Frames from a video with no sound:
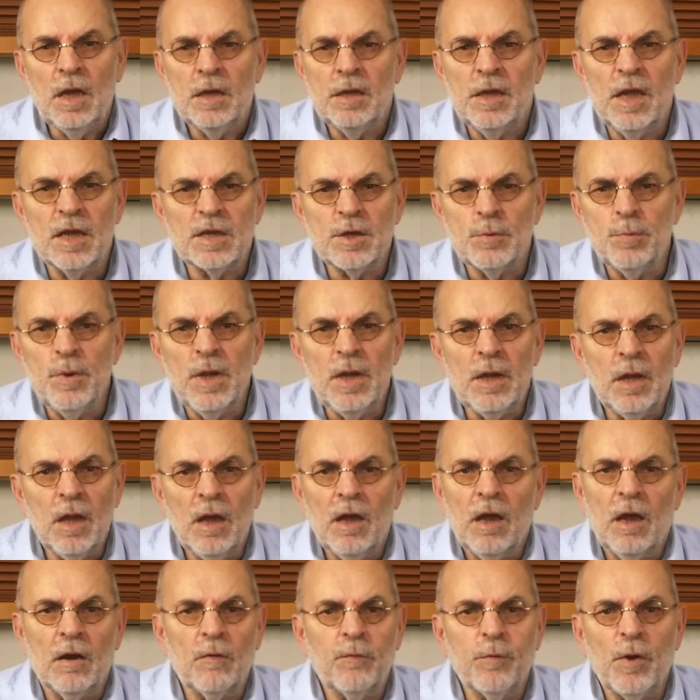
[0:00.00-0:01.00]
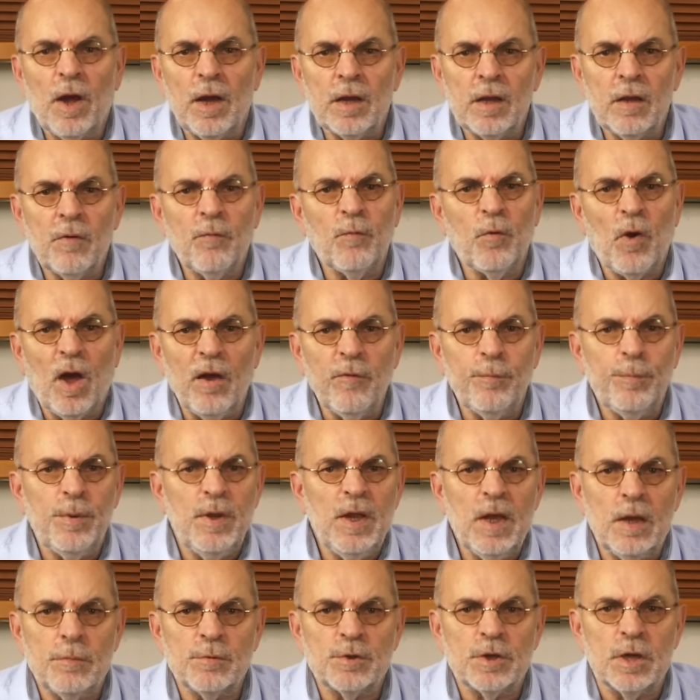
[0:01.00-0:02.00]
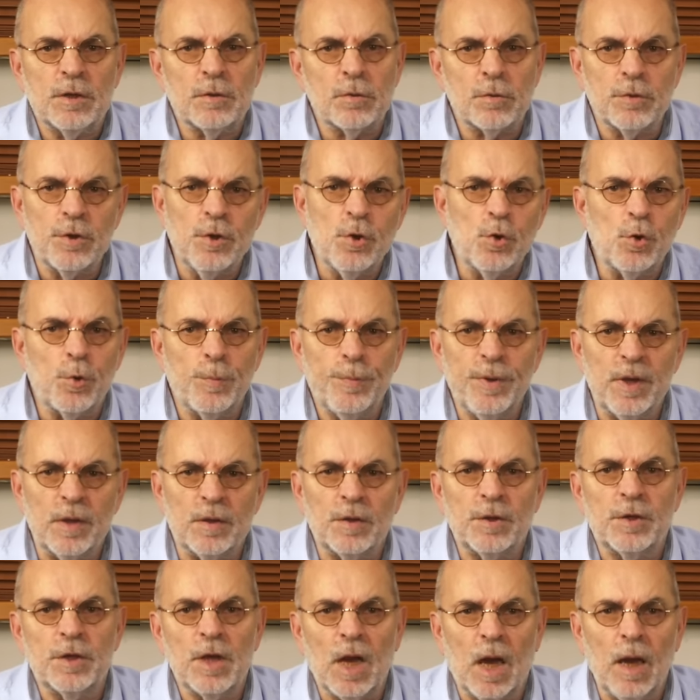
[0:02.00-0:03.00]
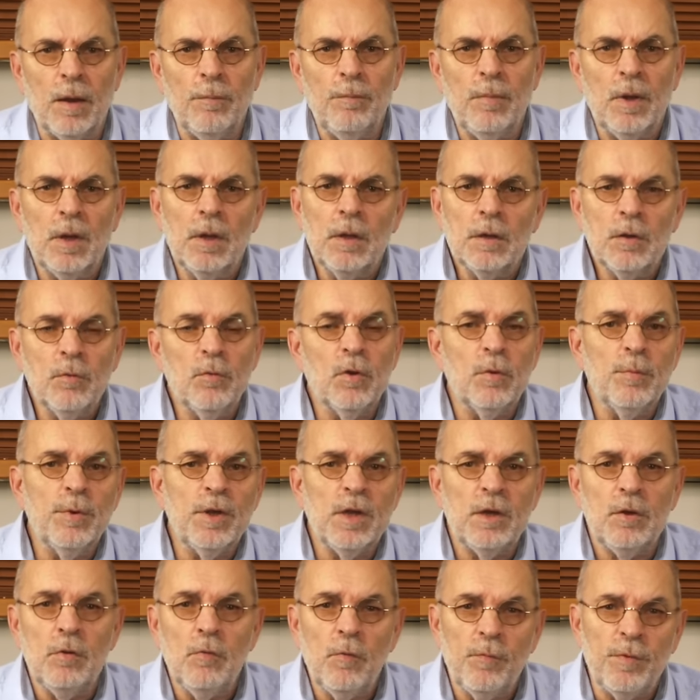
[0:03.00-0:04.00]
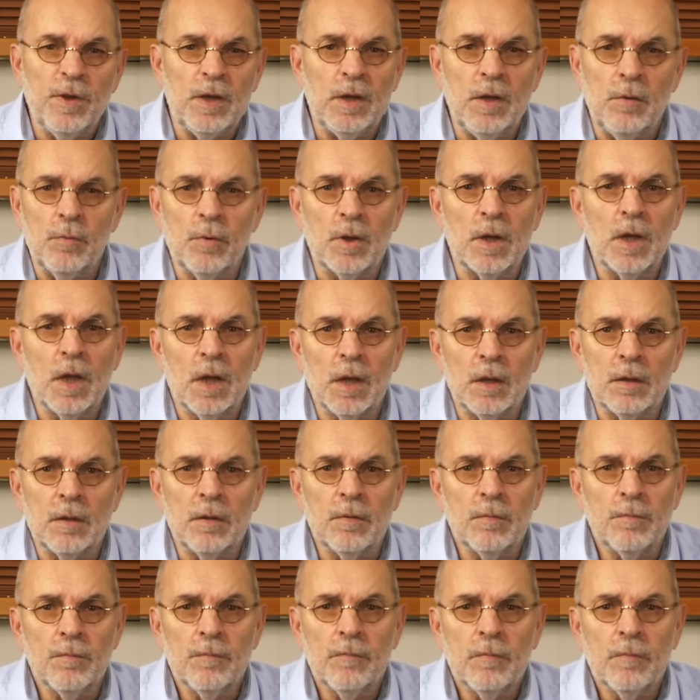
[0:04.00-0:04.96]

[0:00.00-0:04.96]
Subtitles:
Next week, at Friday 5 PM Central European Time, there will be a new video again.